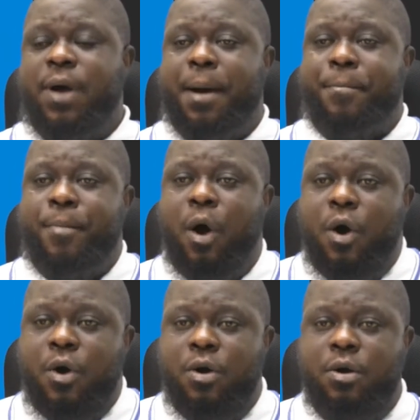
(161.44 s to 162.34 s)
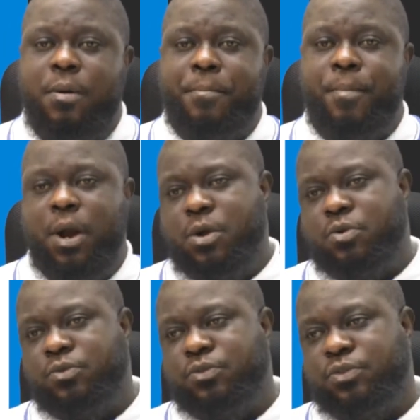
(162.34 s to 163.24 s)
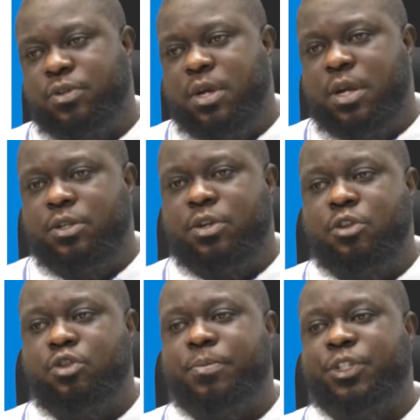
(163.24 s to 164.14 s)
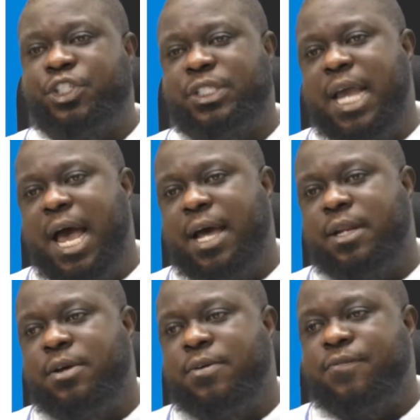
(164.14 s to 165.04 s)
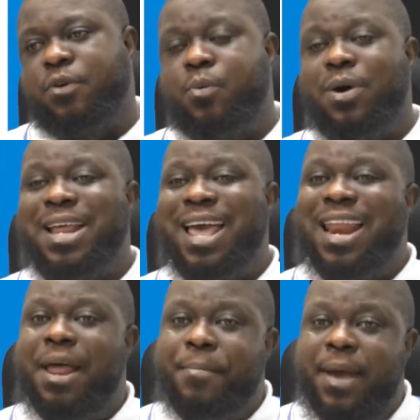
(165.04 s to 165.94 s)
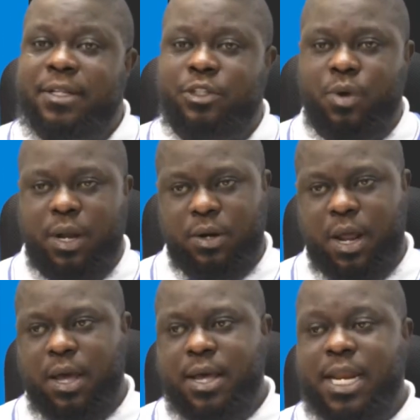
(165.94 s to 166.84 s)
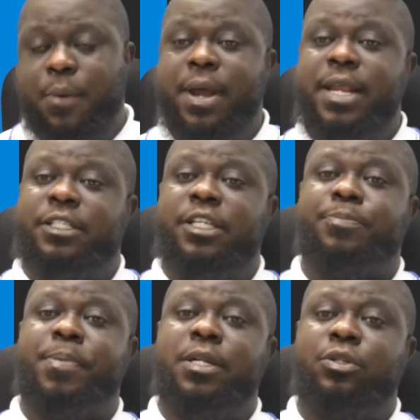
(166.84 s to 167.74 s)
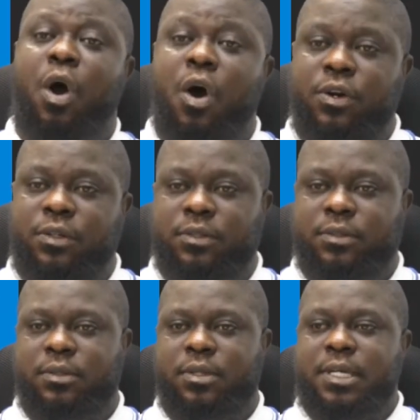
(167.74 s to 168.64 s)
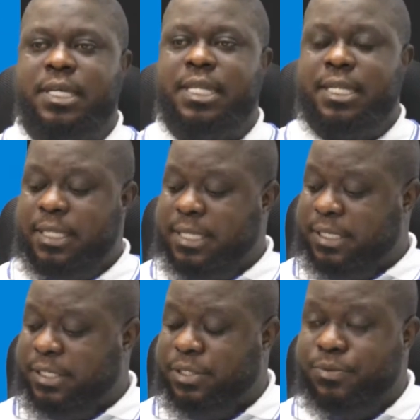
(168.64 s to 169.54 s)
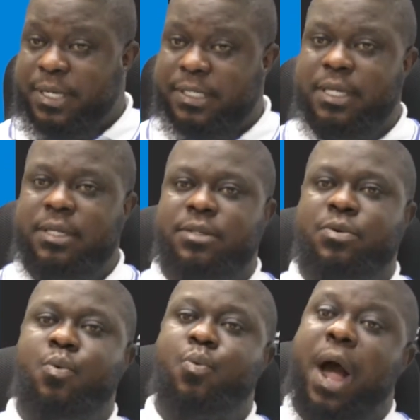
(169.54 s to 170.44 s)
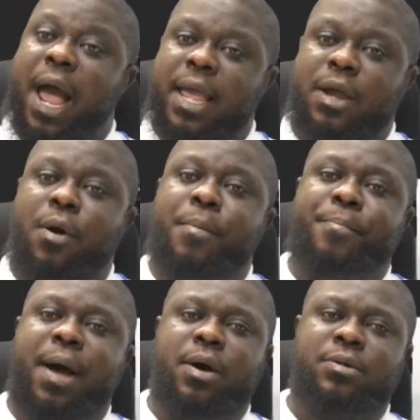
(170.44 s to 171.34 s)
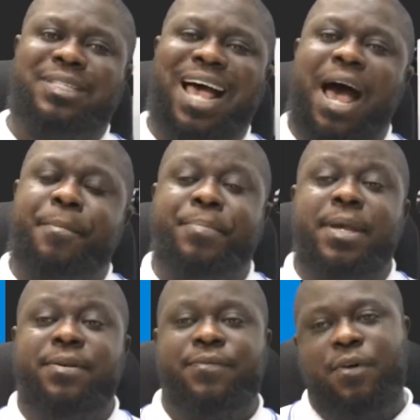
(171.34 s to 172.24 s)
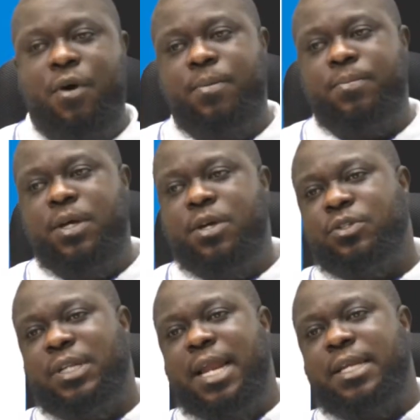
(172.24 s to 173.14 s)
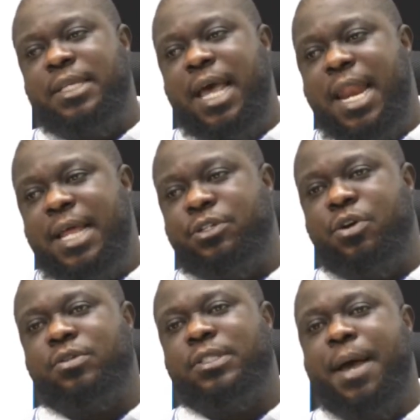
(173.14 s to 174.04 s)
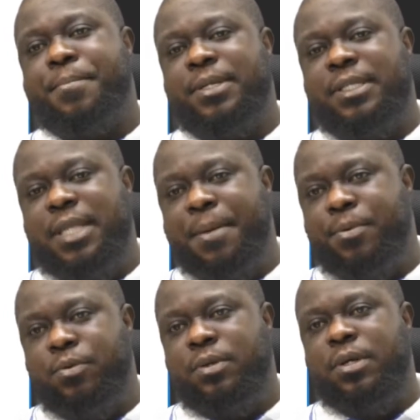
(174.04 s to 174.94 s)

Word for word: among molecules. It is going to be shared from one element to another. Now, when this is being done, this is the reason why compounds are being formed, so that these electrons can be stable